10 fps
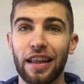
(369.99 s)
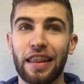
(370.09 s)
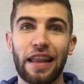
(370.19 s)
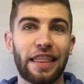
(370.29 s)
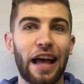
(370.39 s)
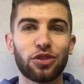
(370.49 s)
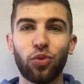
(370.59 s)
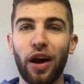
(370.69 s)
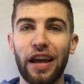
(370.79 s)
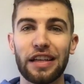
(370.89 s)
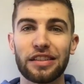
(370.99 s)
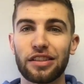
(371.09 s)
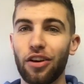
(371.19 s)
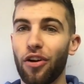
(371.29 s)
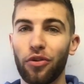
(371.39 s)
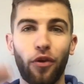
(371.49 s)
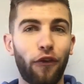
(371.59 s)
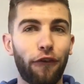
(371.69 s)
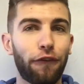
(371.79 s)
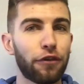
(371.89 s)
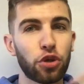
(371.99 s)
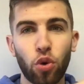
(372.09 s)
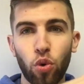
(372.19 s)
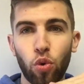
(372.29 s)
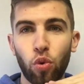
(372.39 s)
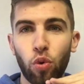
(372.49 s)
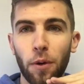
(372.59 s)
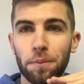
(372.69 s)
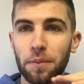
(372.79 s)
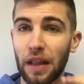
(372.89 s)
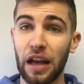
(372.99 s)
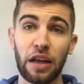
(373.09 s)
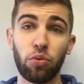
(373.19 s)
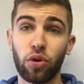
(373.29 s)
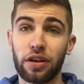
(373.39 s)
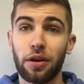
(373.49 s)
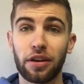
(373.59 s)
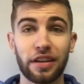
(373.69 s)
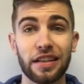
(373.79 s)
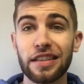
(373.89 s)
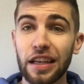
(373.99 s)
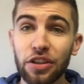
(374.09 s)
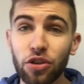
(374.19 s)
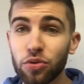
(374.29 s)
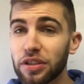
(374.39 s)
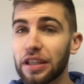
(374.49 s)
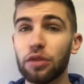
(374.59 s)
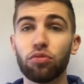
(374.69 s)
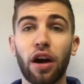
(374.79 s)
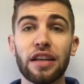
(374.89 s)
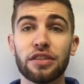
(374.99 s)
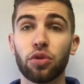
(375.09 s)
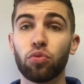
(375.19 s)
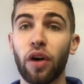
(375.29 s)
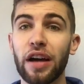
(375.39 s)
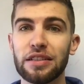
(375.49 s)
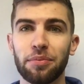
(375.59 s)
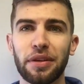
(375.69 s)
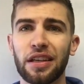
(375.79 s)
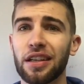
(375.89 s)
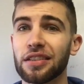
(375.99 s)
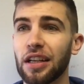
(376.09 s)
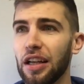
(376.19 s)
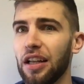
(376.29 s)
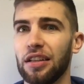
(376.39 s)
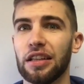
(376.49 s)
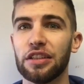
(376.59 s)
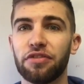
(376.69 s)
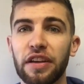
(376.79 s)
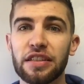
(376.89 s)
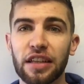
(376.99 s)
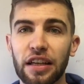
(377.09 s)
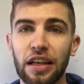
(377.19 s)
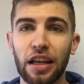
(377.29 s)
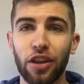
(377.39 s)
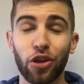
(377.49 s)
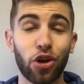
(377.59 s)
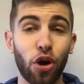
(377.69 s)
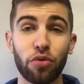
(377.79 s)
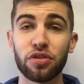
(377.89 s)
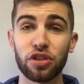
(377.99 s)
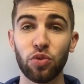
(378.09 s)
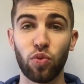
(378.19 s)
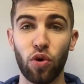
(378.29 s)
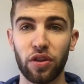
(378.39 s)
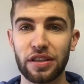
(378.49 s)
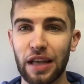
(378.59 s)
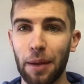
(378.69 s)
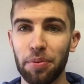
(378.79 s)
That's why it's gone phew, and it will continue to keep rising and rising, because let's face it, the currency wars